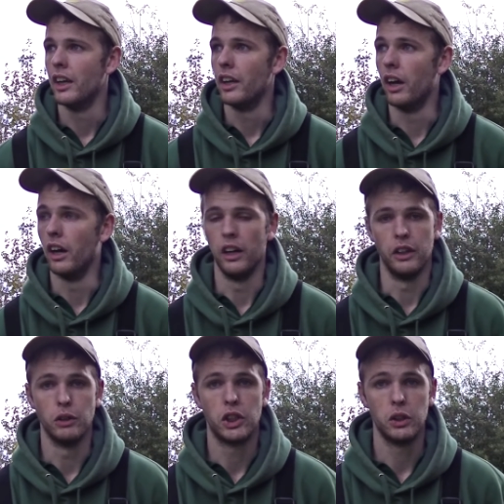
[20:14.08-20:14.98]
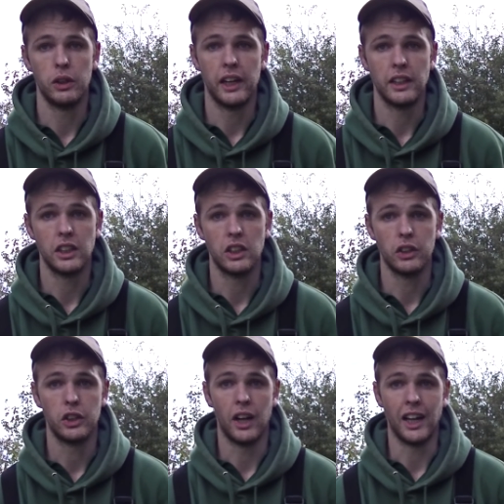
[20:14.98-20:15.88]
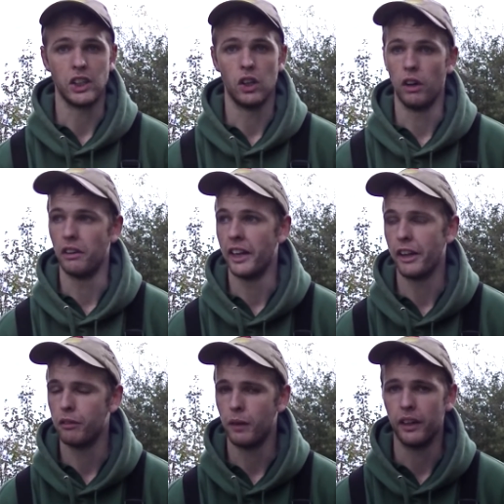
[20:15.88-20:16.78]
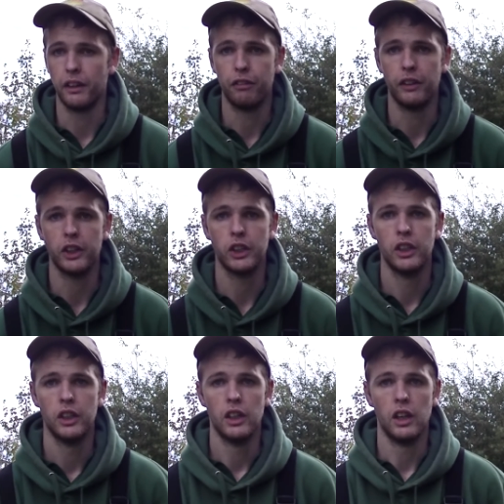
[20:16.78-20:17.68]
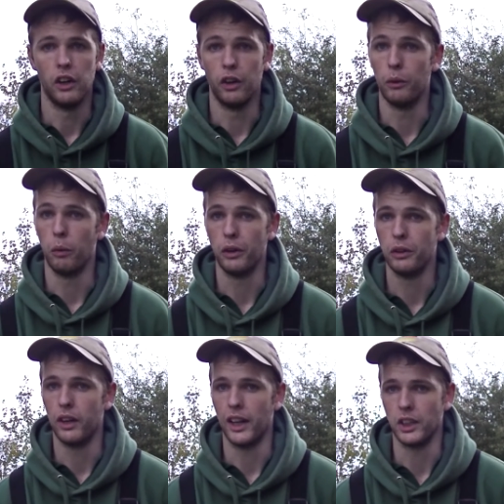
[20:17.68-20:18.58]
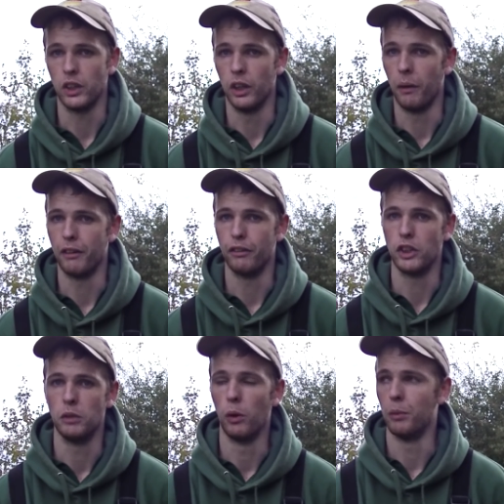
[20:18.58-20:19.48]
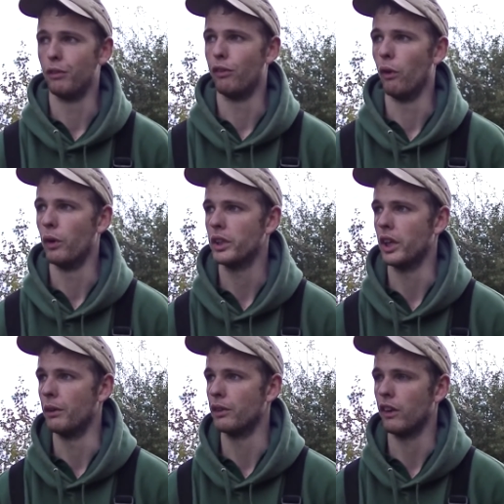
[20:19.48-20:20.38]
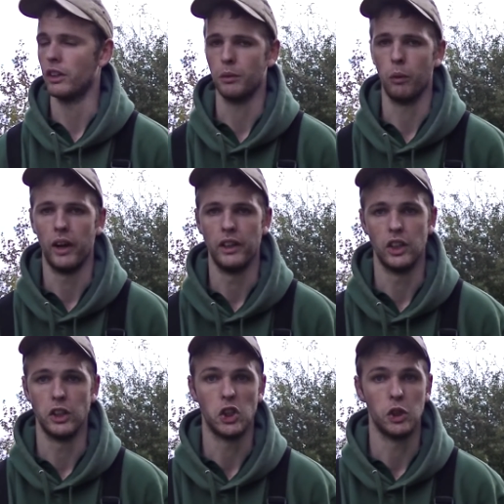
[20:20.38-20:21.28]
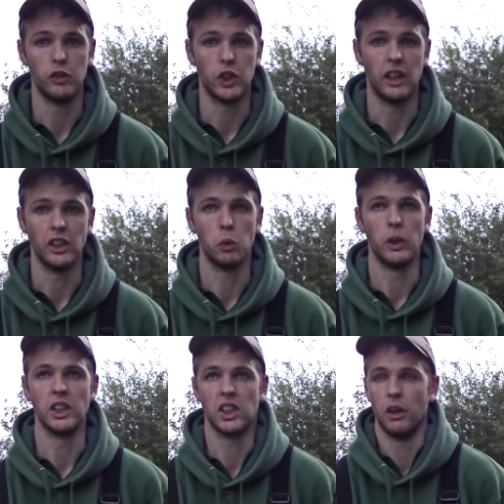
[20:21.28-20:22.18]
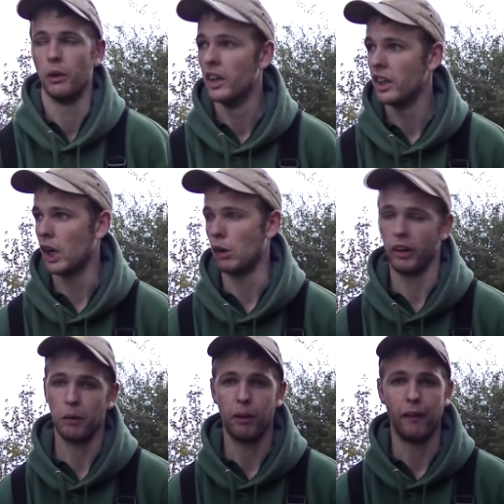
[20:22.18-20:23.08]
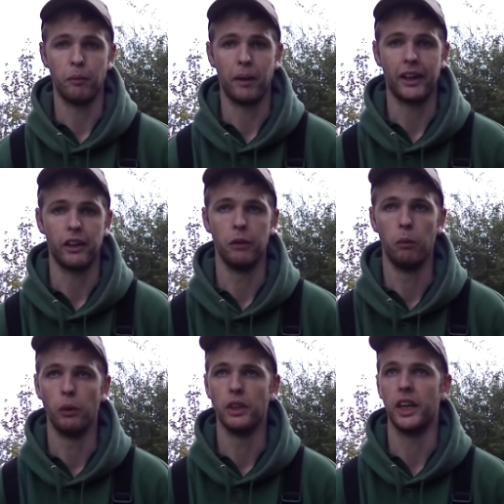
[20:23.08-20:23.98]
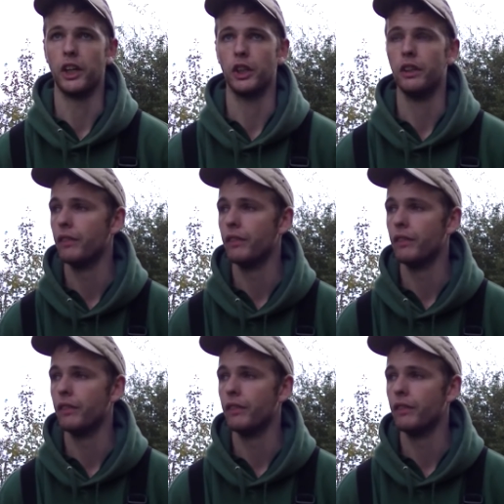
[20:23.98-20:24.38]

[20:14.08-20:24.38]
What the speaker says: There was 2 geezers done last night, neither of them had any fish. I know the one who done last night though had a fish the morning before, so as far as I'm aware there's only 2 fish out this week, so can't really complain for blanking on the morning session.